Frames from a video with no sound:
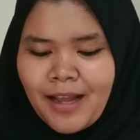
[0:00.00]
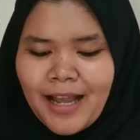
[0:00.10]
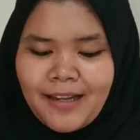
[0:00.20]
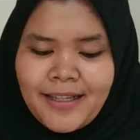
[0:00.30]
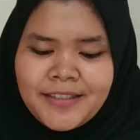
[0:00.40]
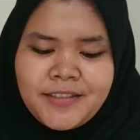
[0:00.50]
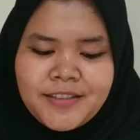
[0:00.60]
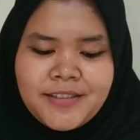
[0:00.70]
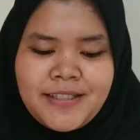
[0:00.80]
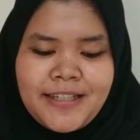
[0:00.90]
I like the
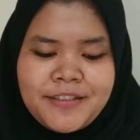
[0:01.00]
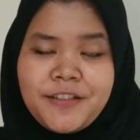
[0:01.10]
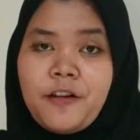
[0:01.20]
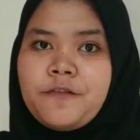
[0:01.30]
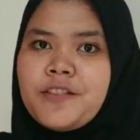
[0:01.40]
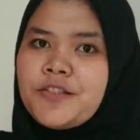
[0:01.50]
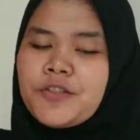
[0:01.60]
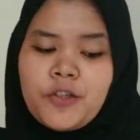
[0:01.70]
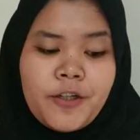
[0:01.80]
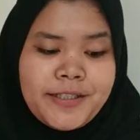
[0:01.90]
setting of the
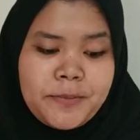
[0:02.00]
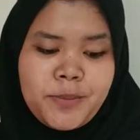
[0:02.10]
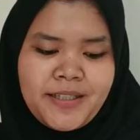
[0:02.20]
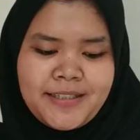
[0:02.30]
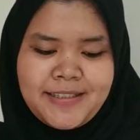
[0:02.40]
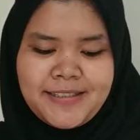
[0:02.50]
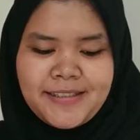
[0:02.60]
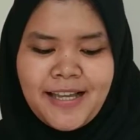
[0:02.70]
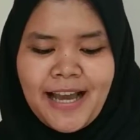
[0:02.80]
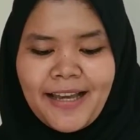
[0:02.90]
story
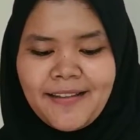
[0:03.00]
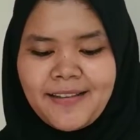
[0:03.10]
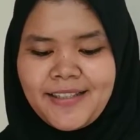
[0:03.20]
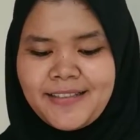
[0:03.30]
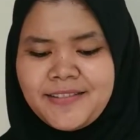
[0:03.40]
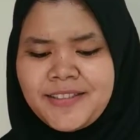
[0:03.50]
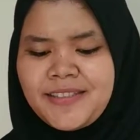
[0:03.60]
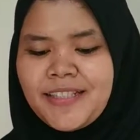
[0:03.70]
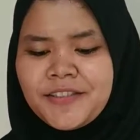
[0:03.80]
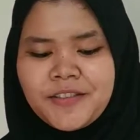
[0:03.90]
because I think the
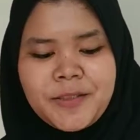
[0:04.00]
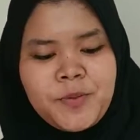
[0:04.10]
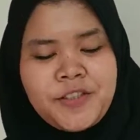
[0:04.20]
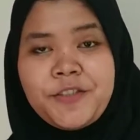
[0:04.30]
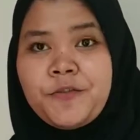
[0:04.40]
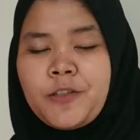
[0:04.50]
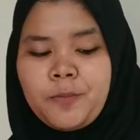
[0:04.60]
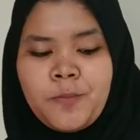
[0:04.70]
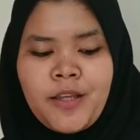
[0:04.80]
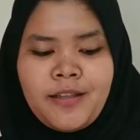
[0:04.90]
descriptions
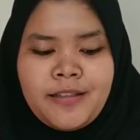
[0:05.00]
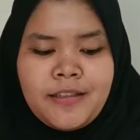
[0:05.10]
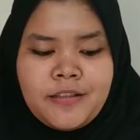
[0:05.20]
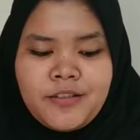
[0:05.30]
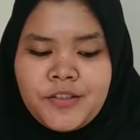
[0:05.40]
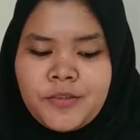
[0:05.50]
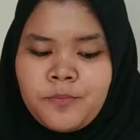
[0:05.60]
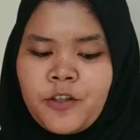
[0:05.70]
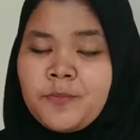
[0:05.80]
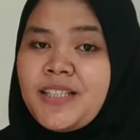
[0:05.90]
from
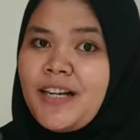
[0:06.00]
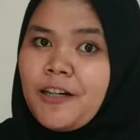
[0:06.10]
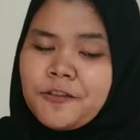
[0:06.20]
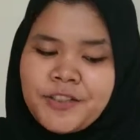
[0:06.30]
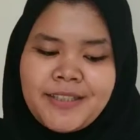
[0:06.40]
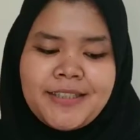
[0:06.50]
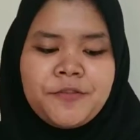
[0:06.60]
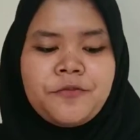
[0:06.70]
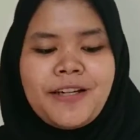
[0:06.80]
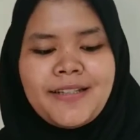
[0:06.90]
the author
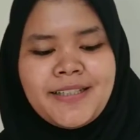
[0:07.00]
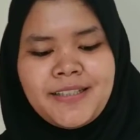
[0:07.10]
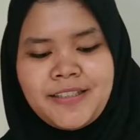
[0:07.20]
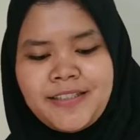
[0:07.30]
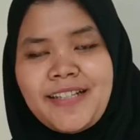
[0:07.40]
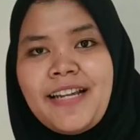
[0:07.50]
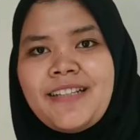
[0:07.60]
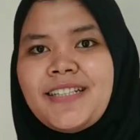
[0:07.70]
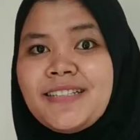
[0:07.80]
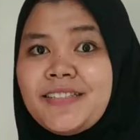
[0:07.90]
is very clear
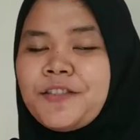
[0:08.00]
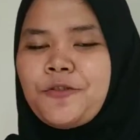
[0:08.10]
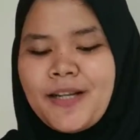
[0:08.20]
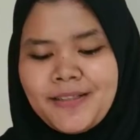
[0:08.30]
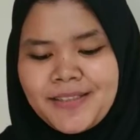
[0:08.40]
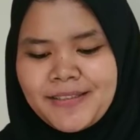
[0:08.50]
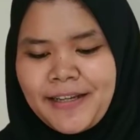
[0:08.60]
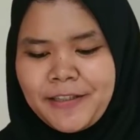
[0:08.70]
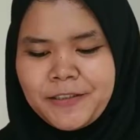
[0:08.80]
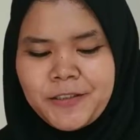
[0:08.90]
and easy to
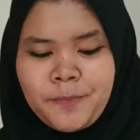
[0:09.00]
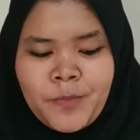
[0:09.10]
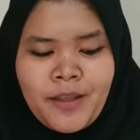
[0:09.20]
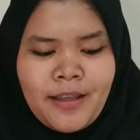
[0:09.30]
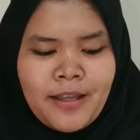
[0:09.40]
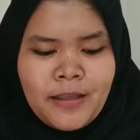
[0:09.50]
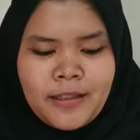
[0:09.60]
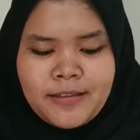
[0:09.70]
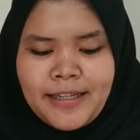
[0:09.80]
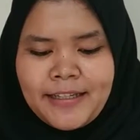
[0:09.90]
understand.
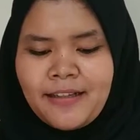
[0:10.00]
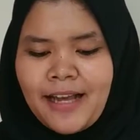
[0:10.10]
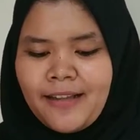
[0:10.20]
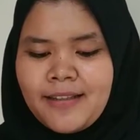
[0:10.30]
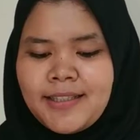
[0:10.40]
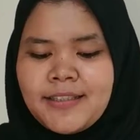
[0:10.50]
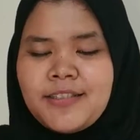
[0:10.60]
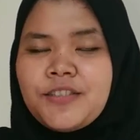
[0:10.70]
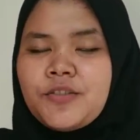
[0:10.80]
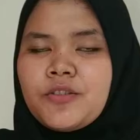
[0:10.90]
Then I think
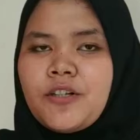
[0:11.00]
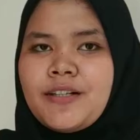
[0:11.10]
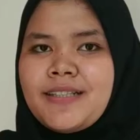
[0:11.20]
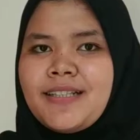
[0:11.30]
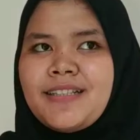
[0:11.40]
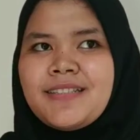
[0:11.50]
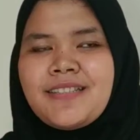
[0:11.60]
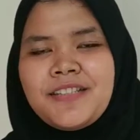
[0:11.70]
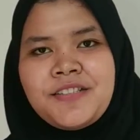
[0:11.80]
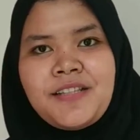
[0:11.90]
the story is
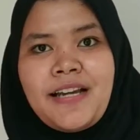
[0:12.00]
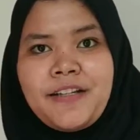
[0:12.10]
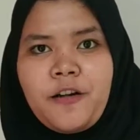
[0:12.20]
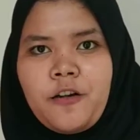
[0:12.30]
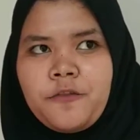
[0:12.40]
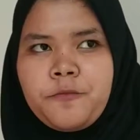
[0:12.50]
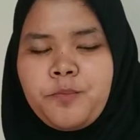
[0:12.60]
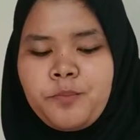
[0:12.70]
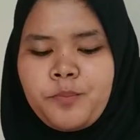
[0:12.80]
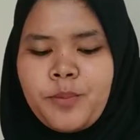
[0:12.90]
such kind of
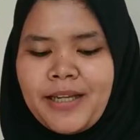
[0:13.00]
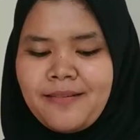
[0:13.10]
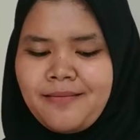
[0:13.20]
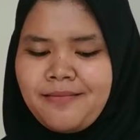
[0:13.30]
bad